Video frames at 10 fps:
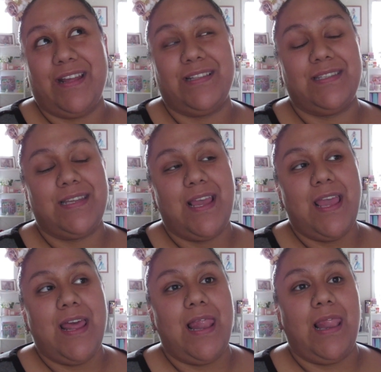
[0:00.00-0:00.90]
it
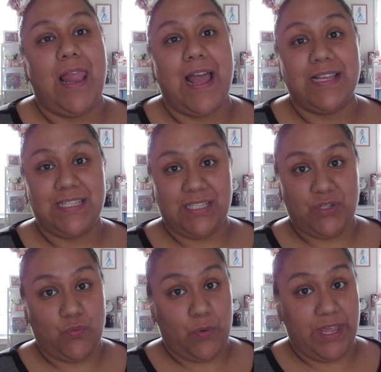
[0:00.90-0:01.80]

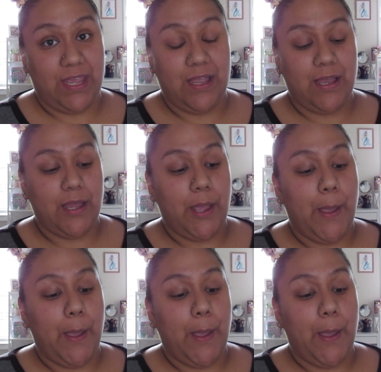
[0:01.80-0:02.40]
last week